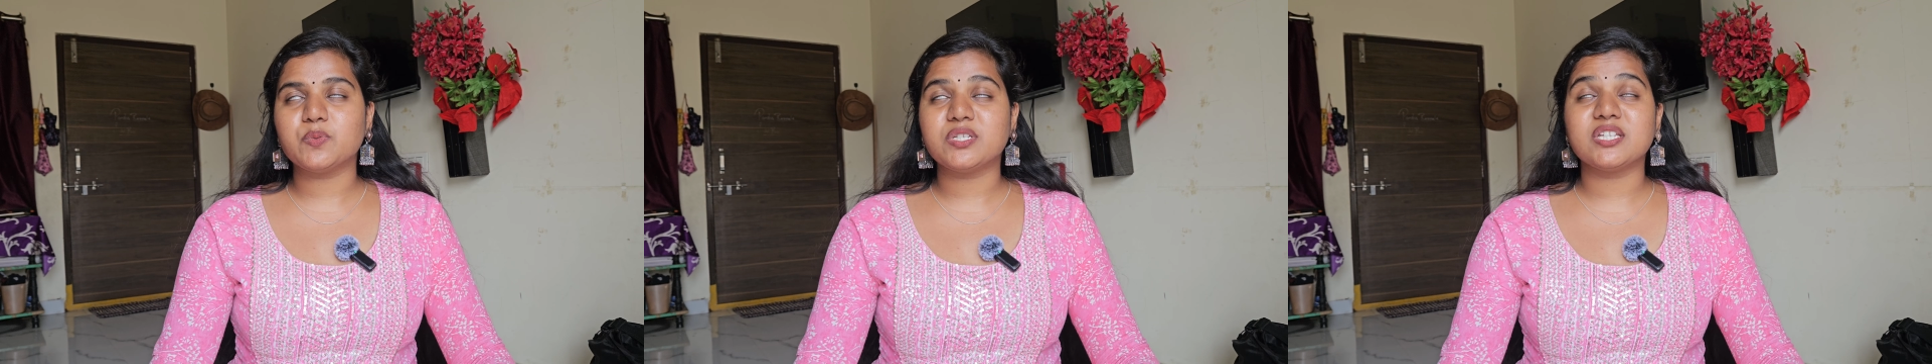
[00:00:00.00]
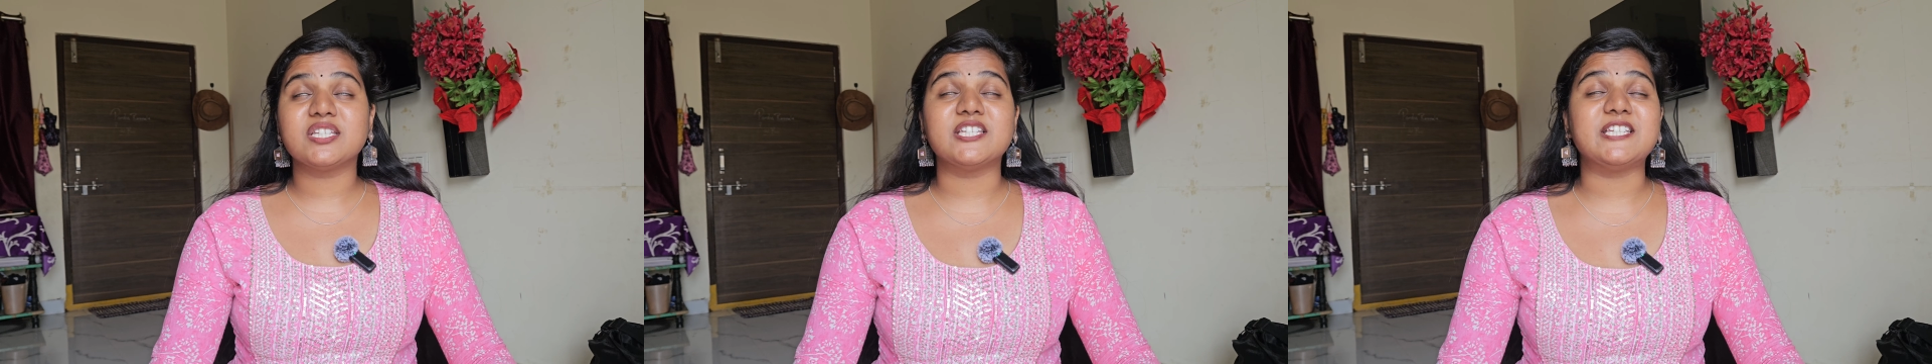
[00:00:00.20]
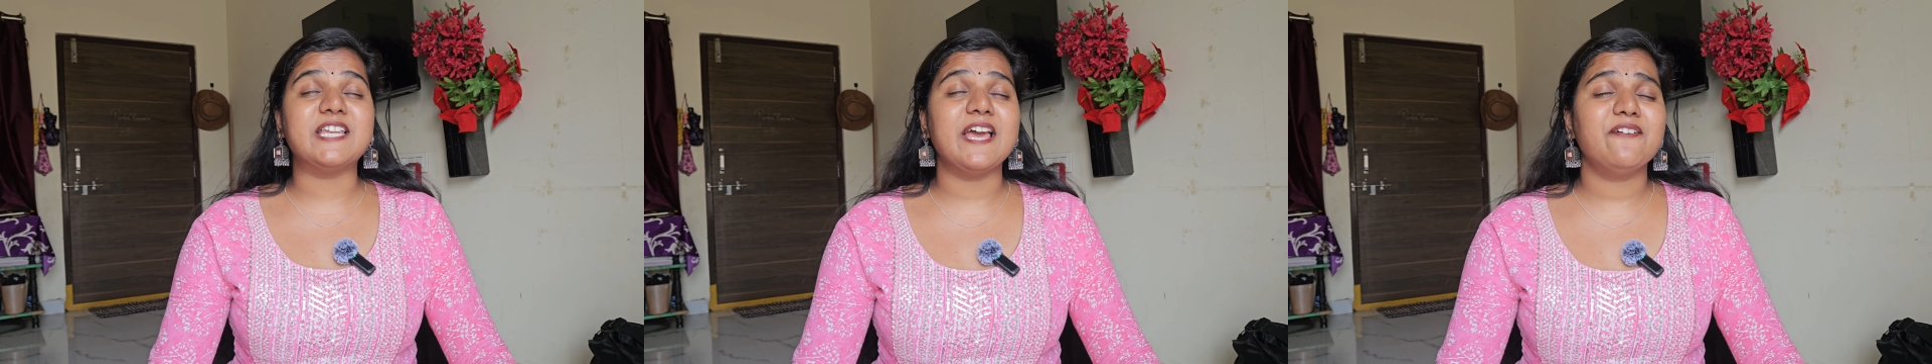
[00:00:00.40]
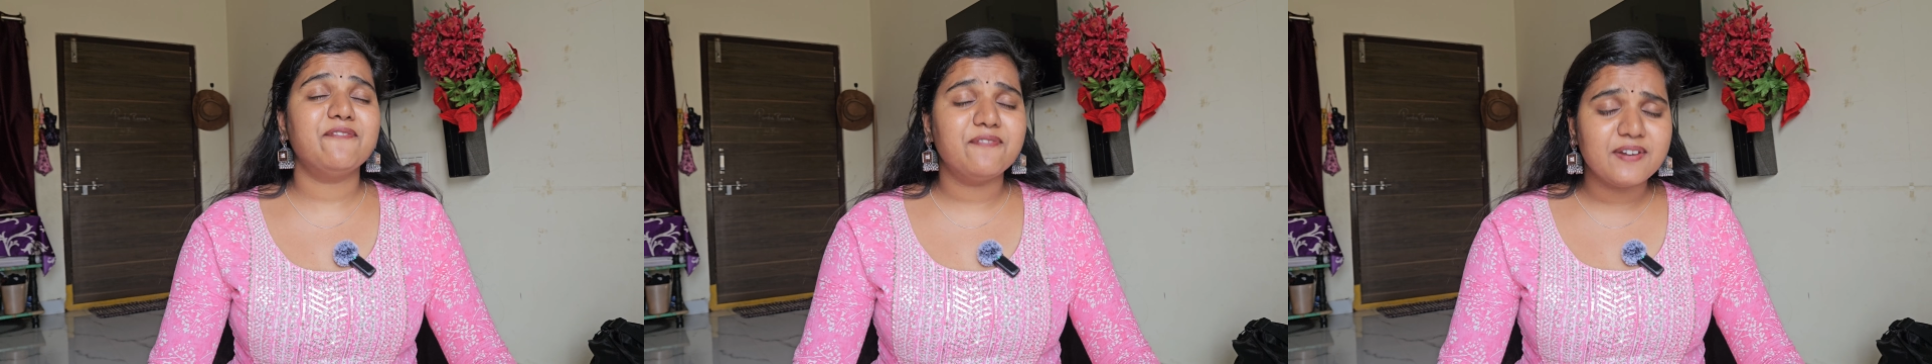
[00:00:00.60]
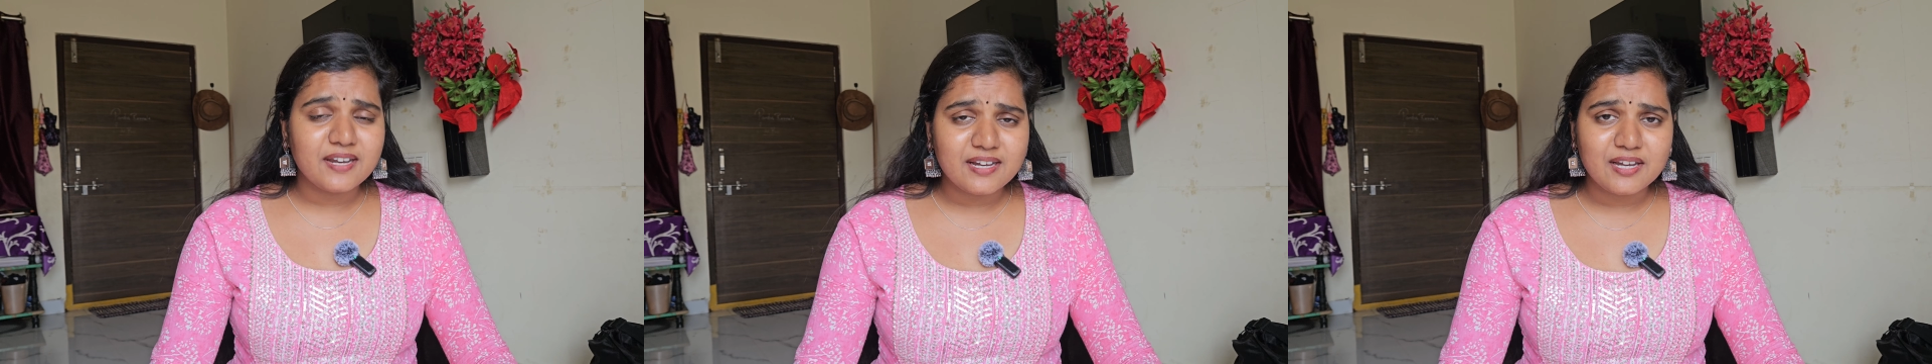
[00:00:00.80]
which is
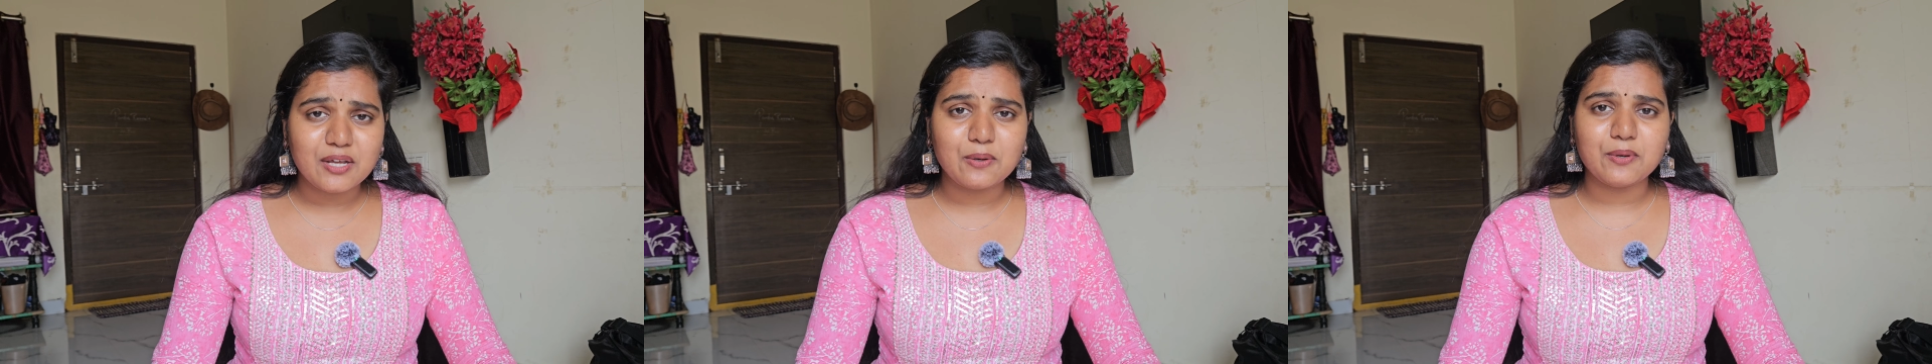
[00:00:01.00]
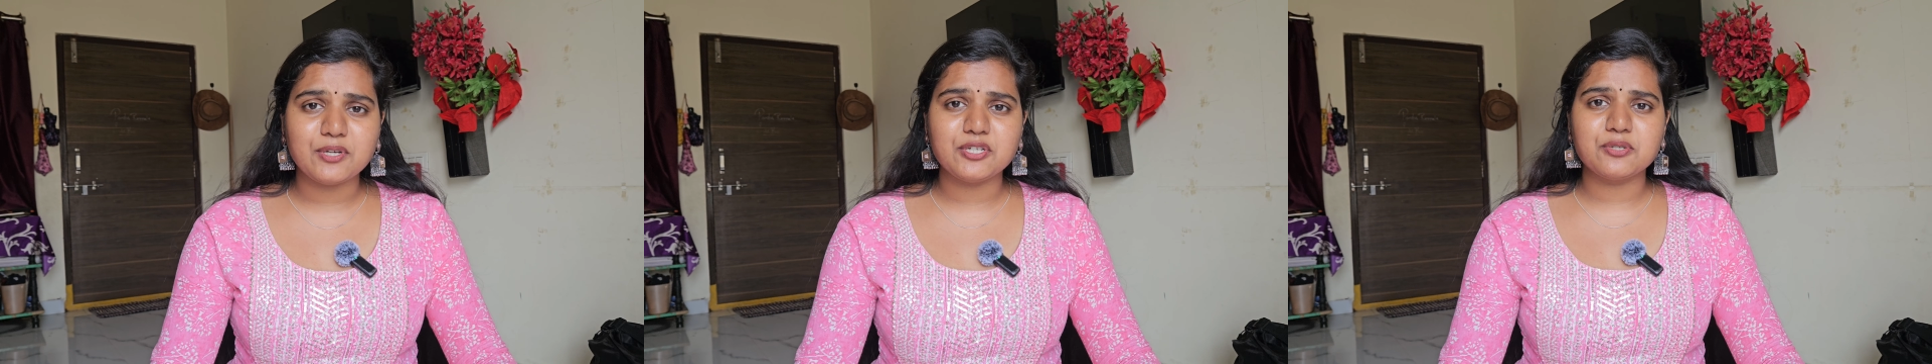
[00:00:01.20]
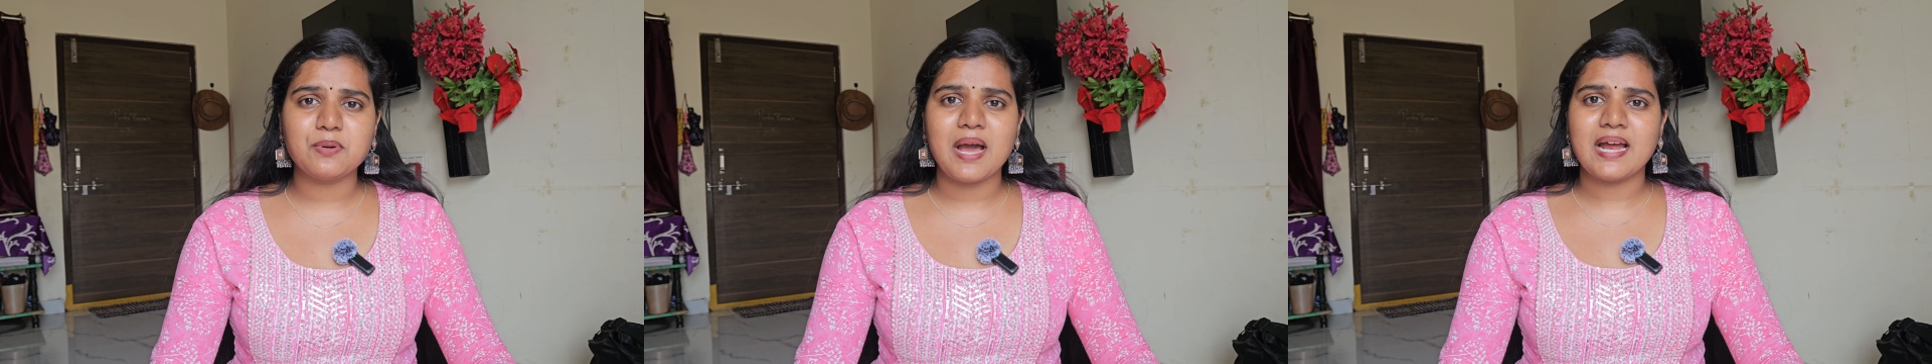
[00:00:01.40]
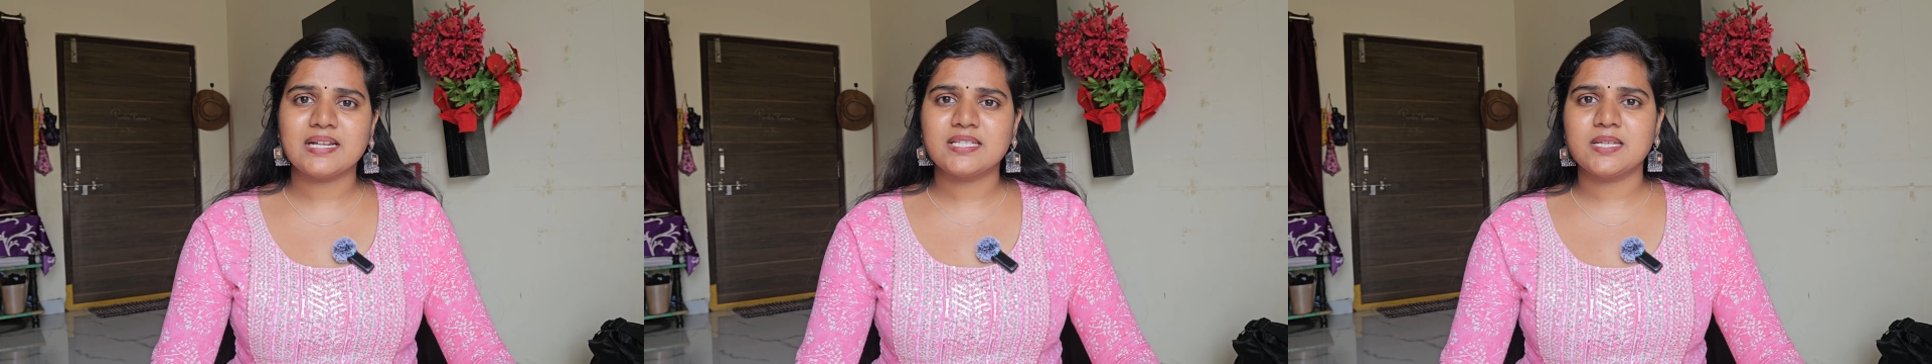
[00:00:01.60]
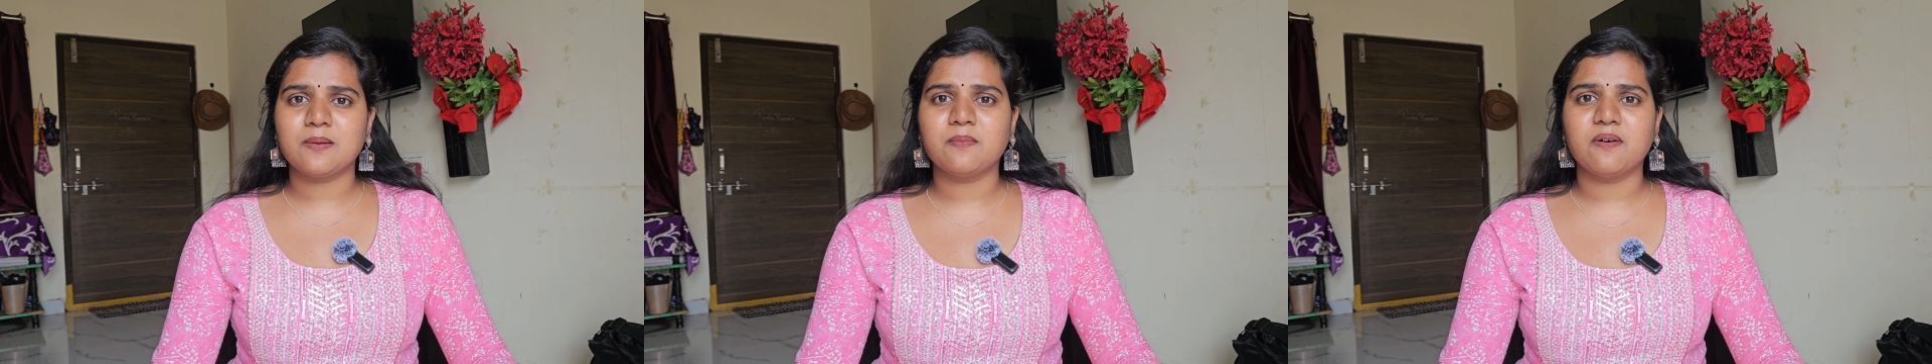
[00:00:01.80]
definitely going to
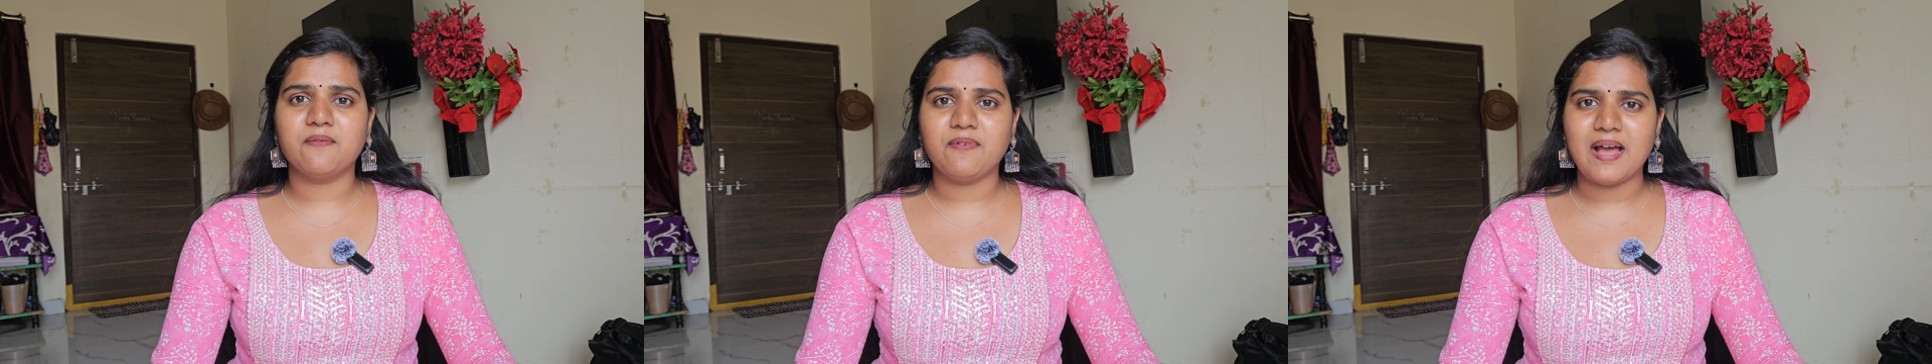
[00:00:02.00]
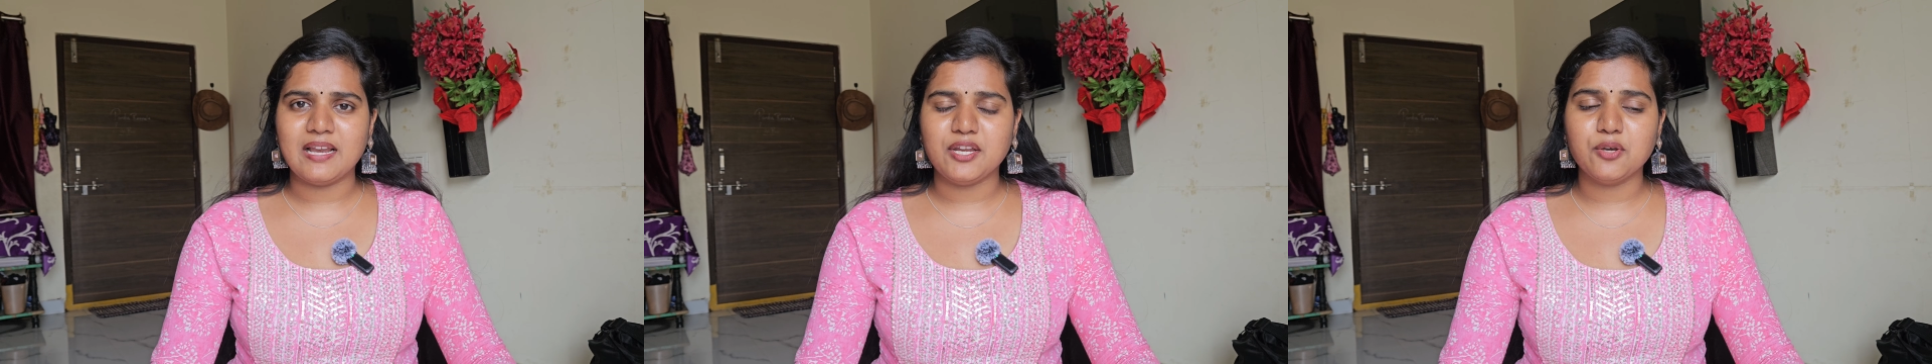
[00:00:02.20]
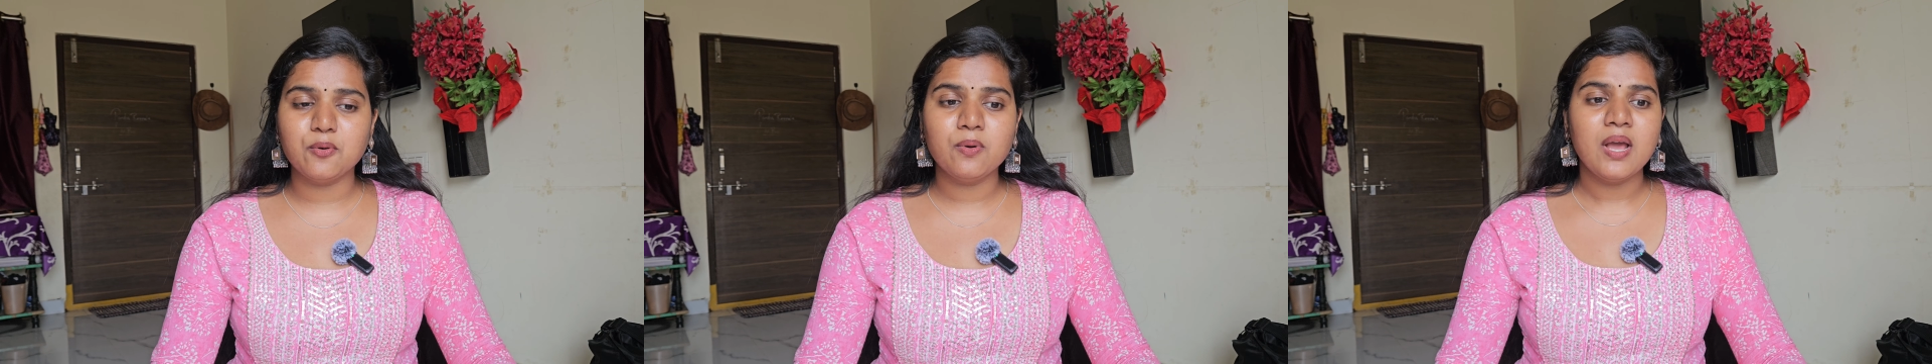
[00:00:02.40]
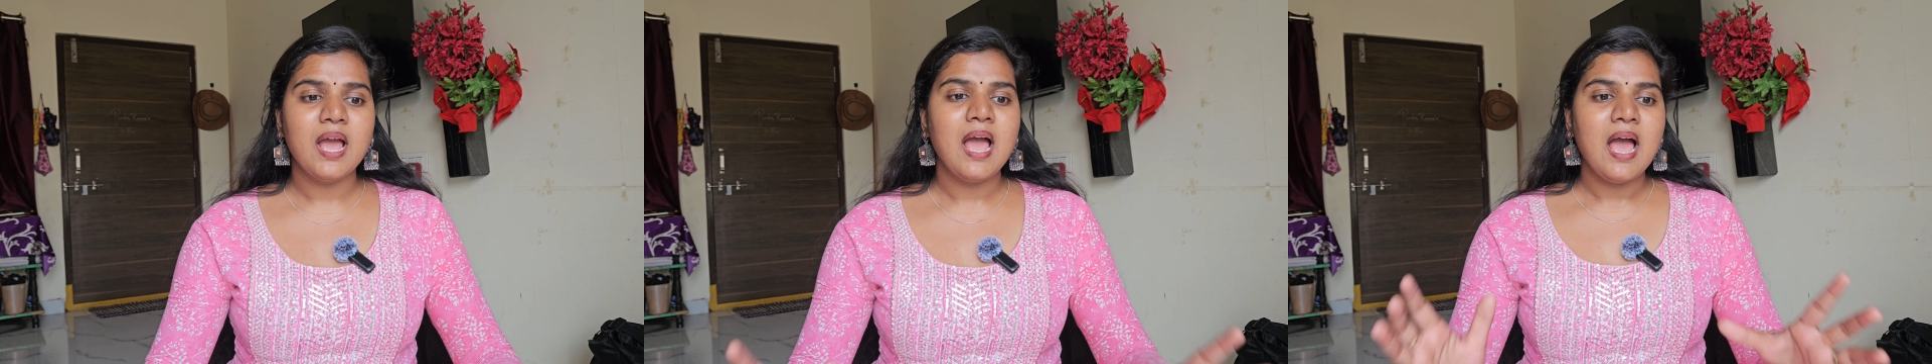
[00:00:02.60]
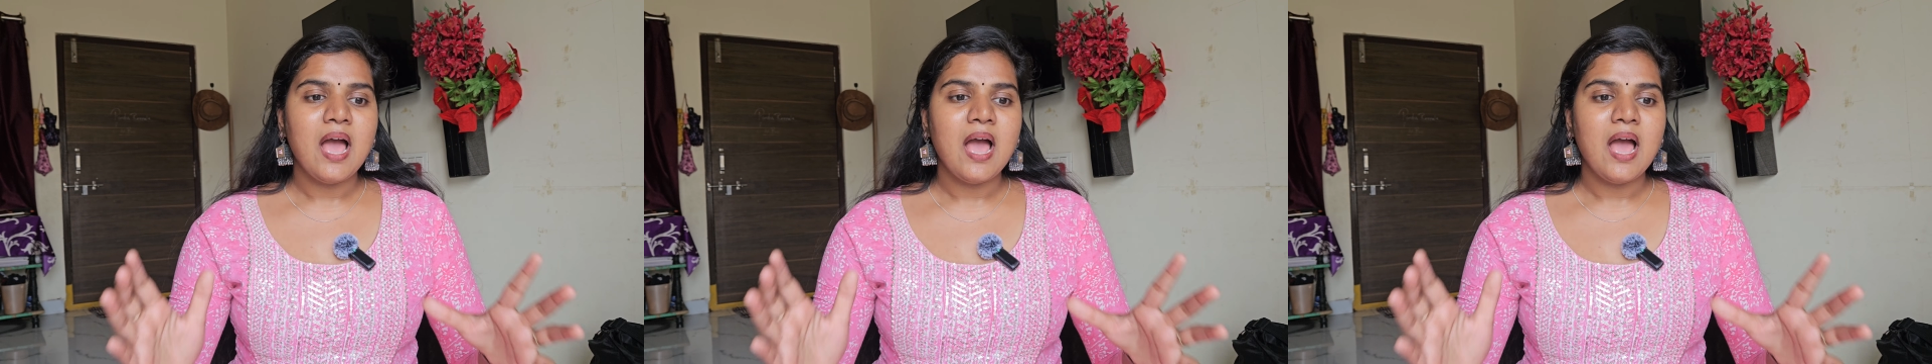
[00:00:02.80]
add some value.